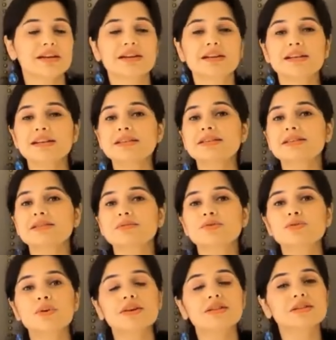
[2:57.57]
at least
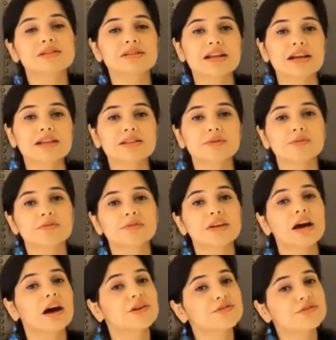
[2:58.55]
to understand some of
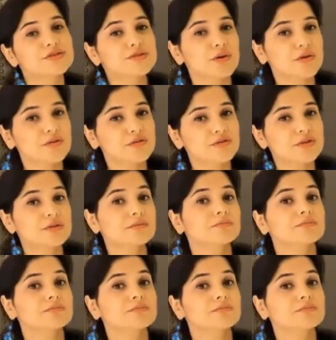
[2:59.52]
the unresolved